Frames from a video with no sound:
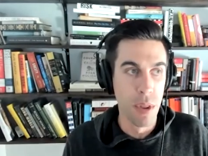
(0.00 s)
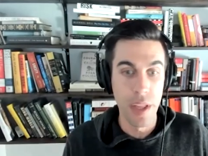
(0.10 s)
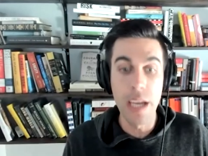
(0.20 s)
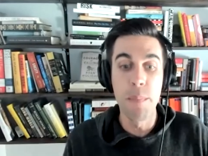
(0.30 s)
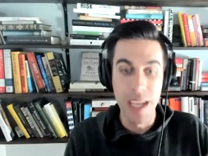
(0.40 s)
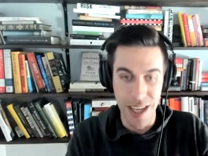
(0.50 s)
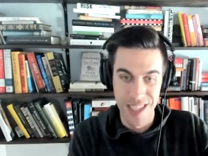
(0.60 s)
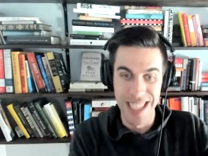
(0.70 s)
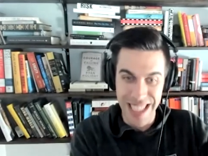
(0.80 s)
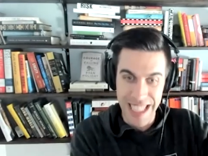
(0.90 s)
think
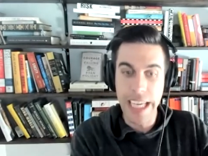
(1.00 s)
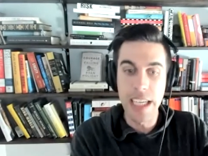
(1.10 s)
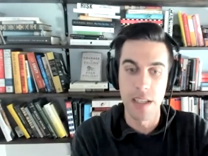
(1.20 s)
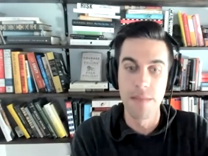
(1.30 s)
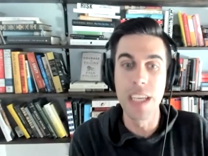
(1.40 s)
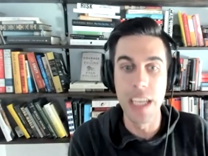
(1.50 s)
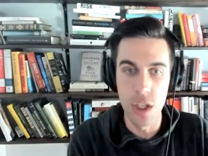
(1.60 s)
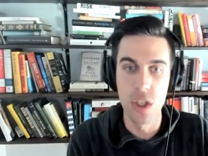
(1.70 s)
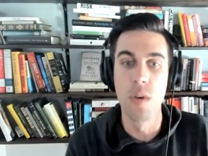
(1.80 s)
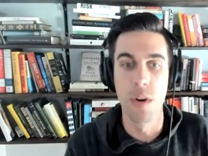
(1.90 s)
because the stakes of the
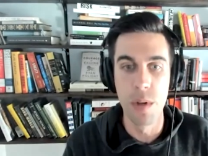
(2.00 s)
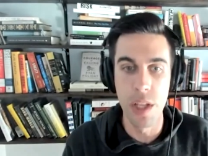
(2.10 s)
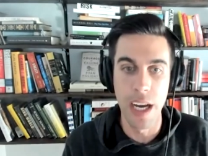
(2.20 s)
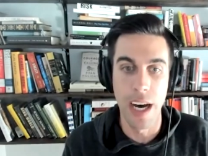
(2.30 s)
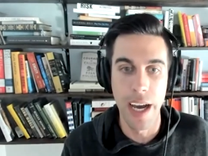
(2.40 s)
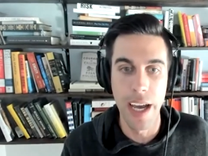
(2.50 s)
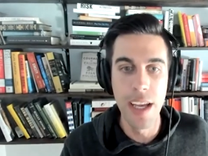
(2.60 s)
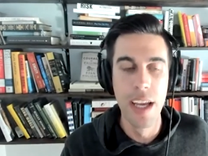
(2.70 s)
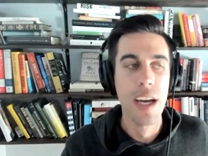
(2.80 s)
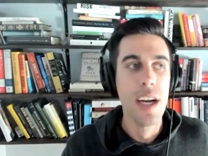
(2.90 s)
issue are really high
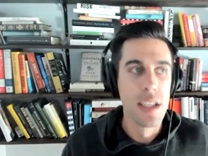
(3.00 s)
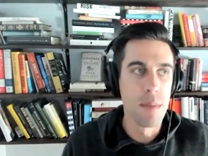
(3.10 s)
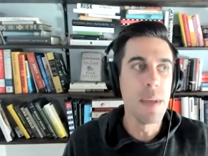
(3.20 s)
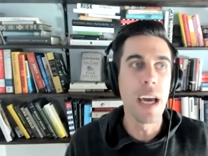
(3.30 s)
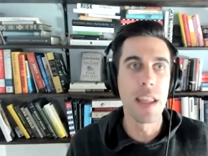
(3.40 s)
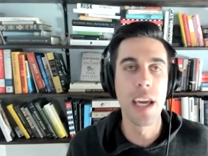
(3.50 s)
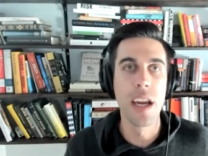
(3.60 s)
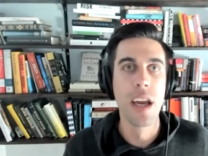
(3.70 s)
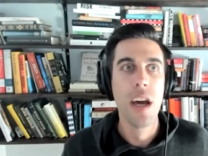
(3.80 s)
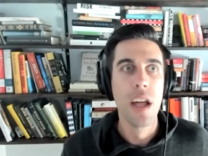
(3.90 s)
to me, I
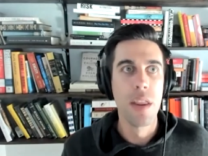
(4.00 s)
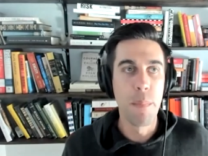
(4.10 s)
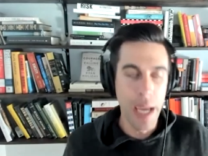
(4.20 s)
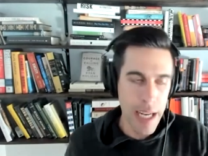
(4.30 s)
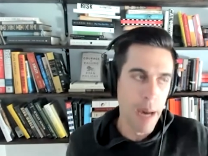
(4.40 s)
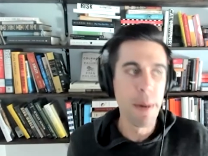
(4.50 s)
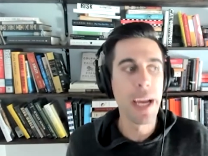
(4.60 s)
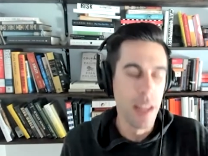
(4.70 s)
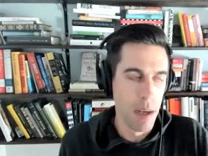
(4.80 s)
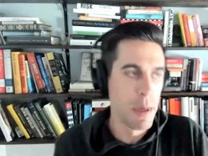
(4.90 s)
think the
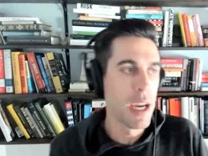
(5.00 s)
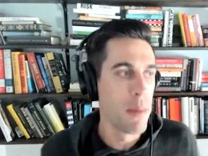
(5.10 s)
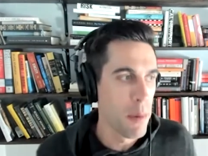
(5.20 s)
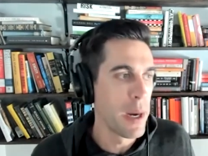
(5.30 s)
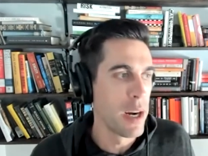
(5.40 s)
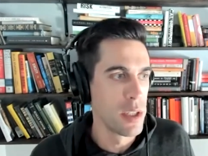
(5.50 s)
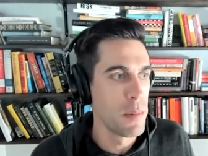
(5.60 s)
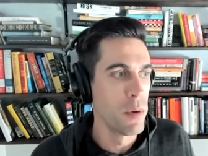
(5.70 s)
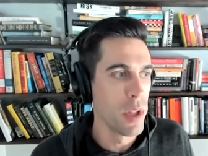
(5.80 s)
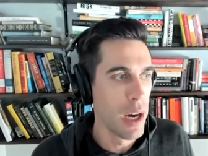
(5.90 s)
pandemic and then becoming a parent's
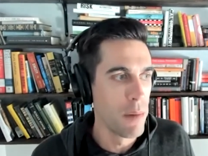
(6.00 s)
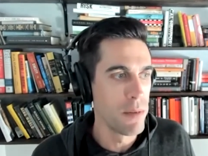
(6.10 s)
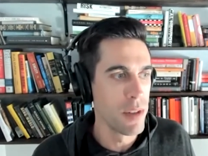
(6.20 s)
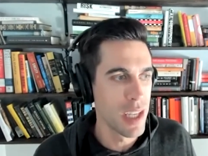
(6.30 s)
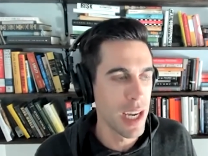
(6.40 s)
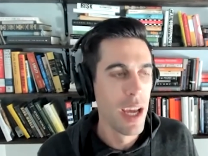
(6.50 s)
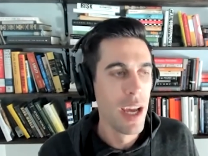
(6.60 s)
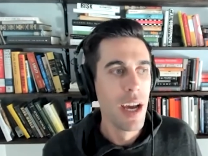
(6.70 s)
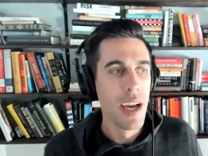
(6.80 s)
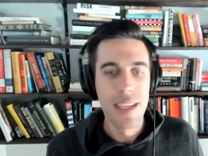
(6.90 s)
been really helpful. It's like,
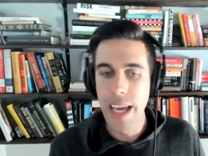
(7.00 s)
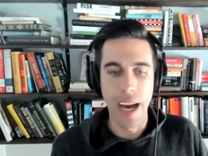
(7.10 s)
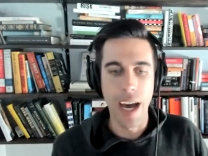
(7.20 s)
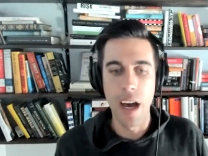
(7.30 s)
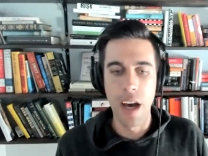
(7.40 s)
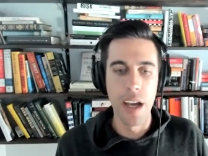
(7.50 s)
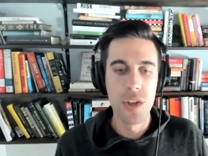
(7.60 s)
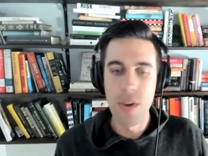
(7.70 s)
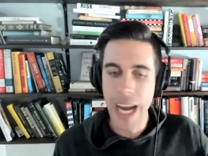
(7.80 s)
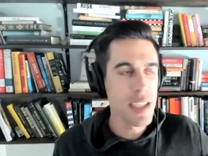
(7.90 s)
yeah, uh,
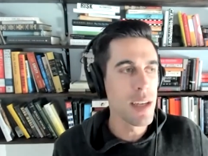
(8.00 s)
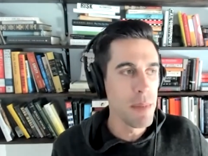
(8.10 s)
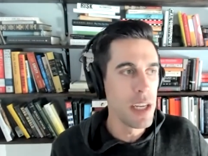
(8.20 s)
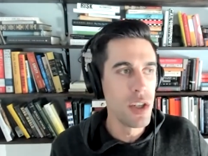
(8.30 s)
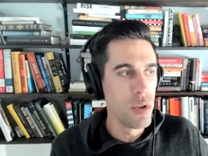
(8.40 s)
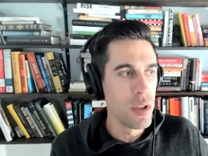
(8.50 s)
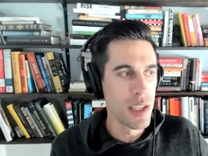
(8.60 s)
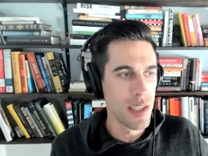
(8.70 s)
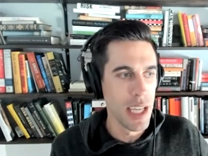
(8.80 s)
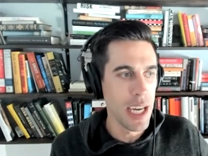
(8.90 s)
you're asking me to do
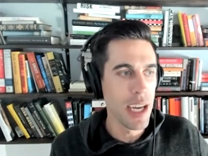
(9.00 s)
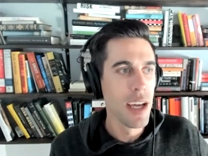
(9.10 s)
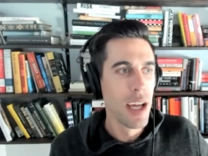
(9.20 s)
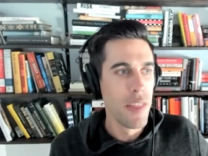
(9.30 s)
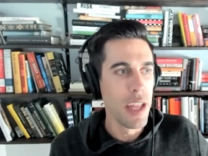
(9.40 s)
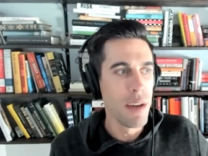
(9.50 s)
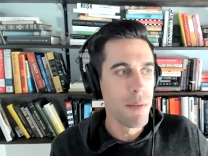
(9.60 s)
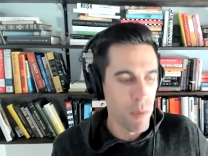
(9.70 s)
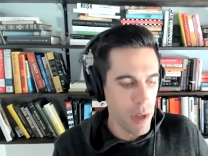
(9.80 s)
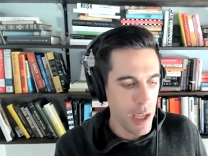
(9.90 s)
this thing that if